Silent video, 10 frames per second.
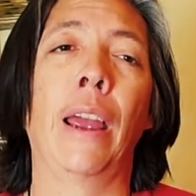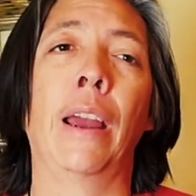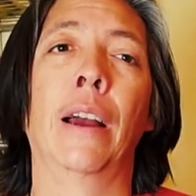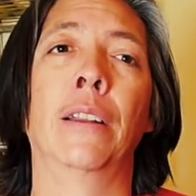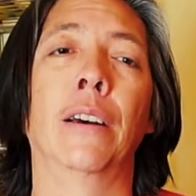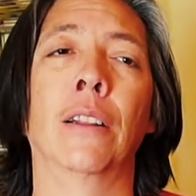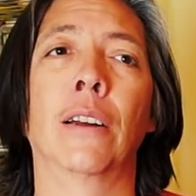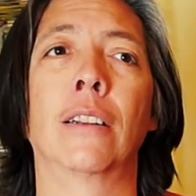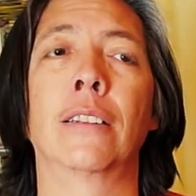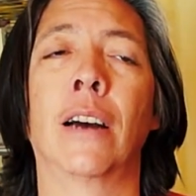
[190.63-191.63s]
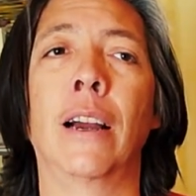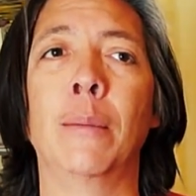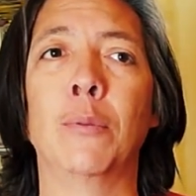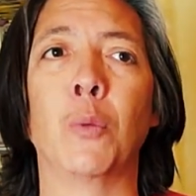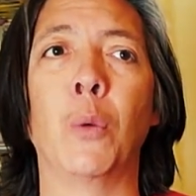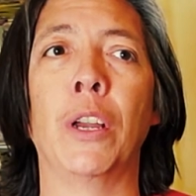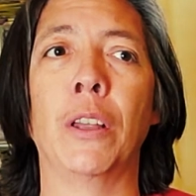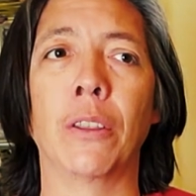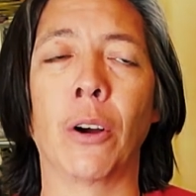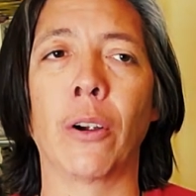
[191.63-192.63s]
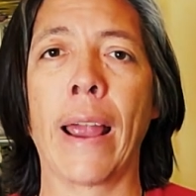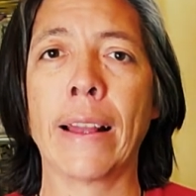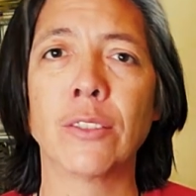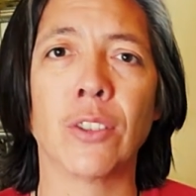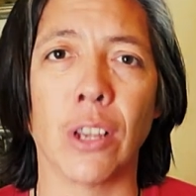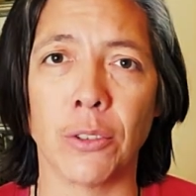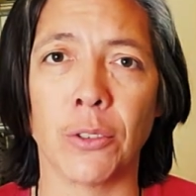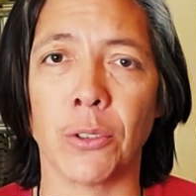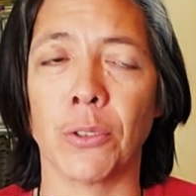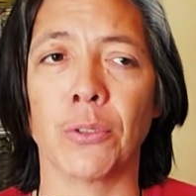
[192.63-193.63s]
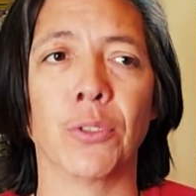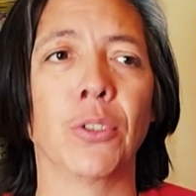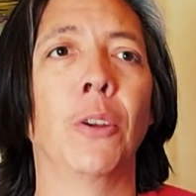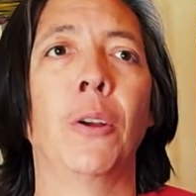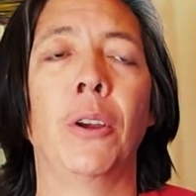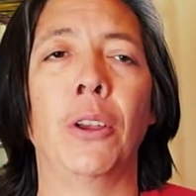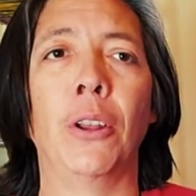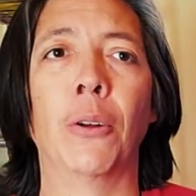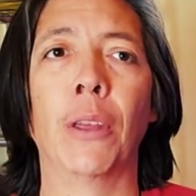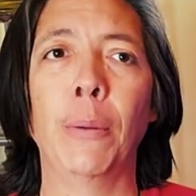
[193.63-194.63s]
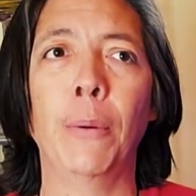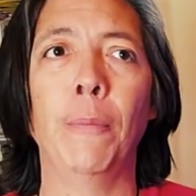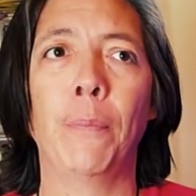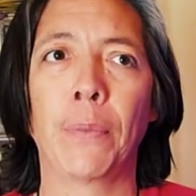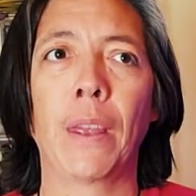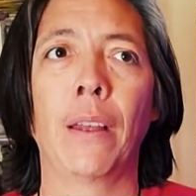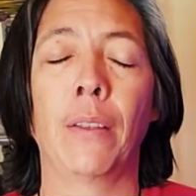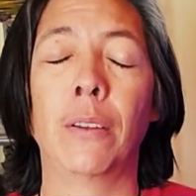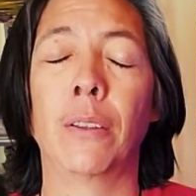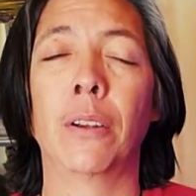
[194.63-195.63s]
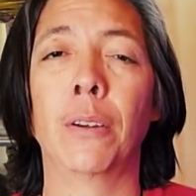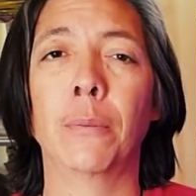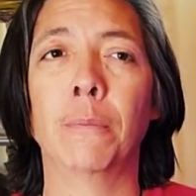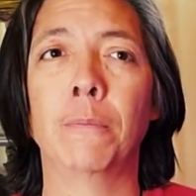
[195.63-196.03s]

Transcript: And a lot of times with our ancestors, you know, they're